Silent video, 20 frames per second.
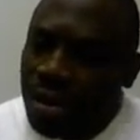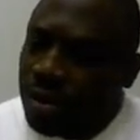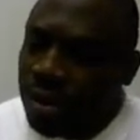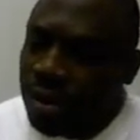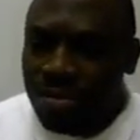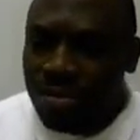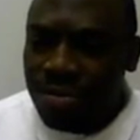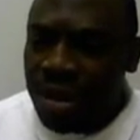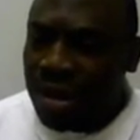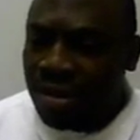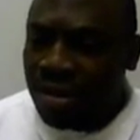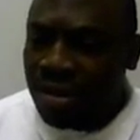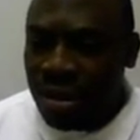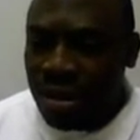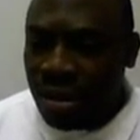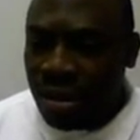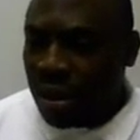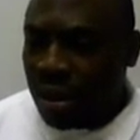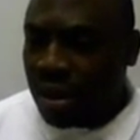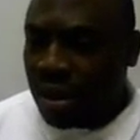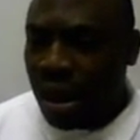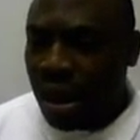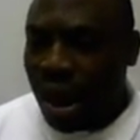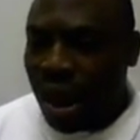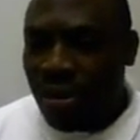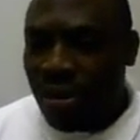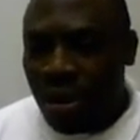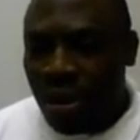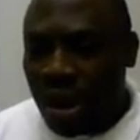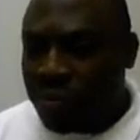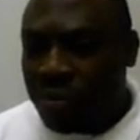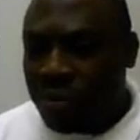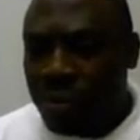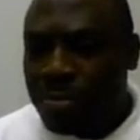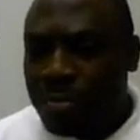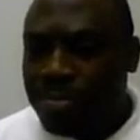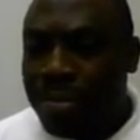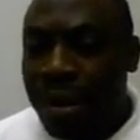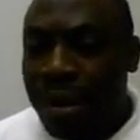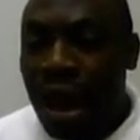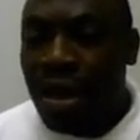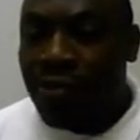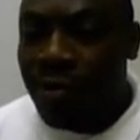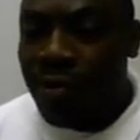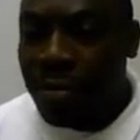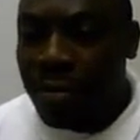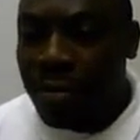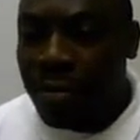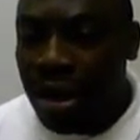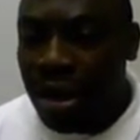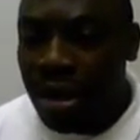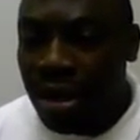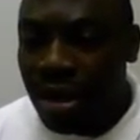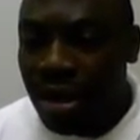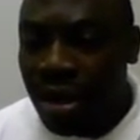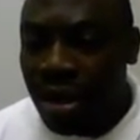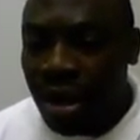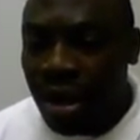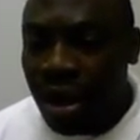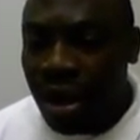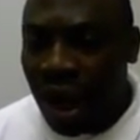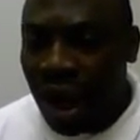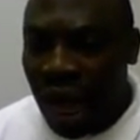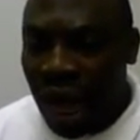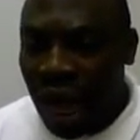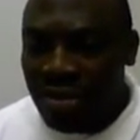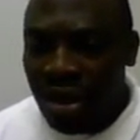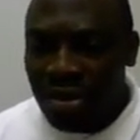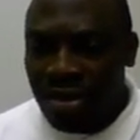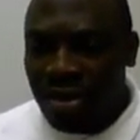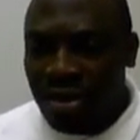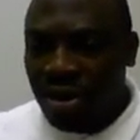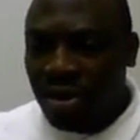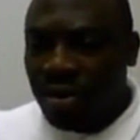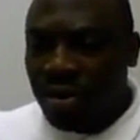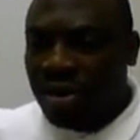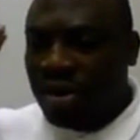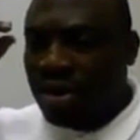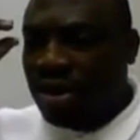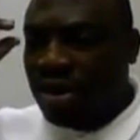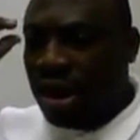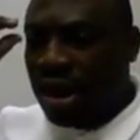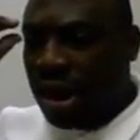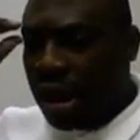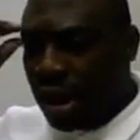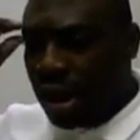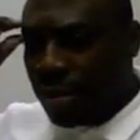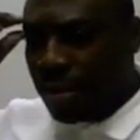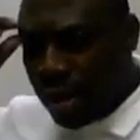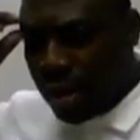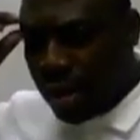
So it means I don't have to beg for money. I just need to think